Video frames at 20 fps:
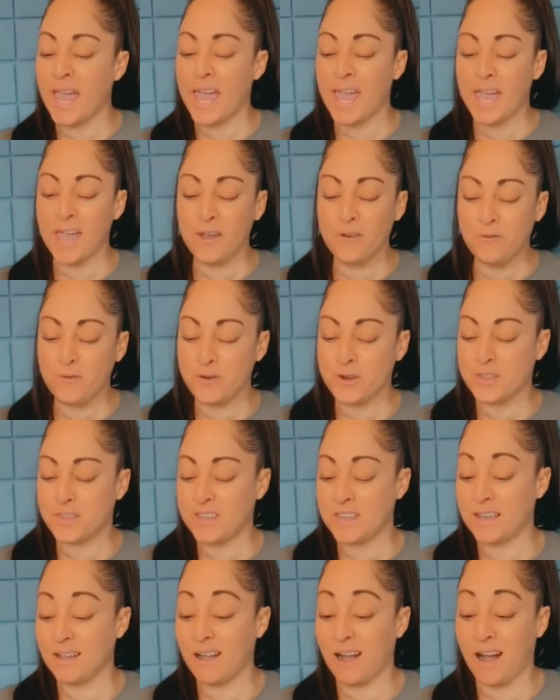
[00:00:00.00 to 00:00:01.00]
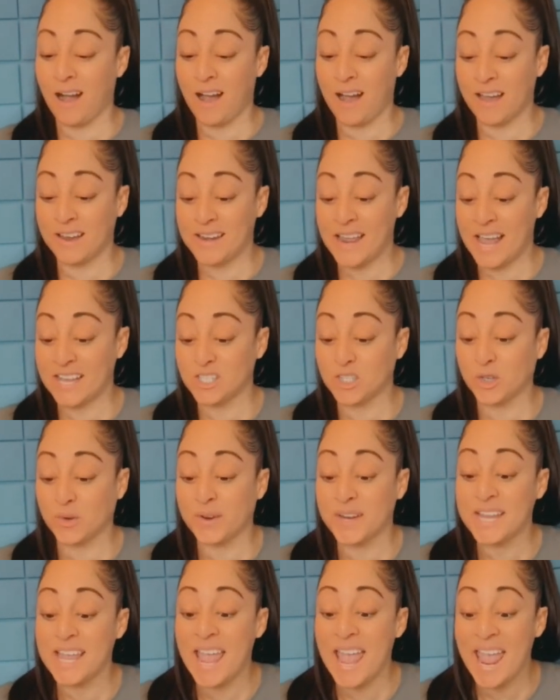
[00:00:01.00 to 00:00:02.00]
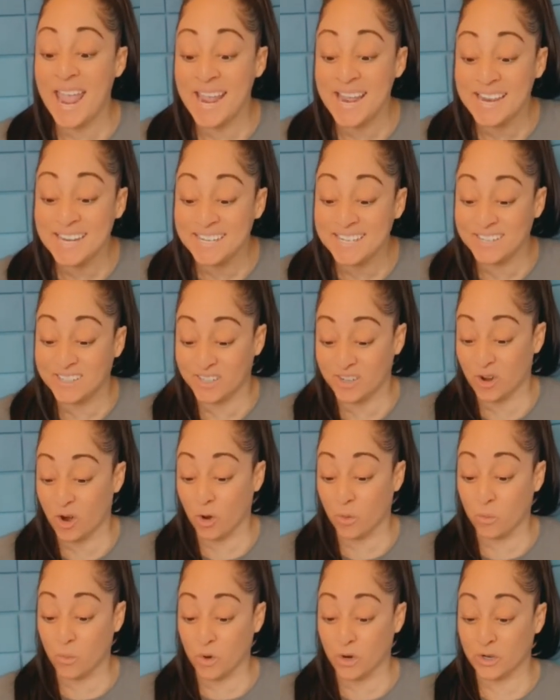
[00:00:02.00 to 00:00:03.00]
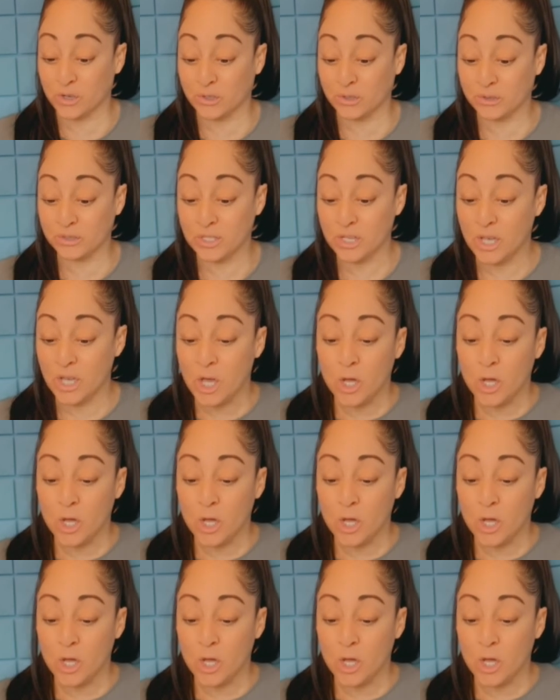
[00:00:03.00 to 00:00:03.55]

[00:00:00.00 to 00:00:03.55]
everything God has created in our world,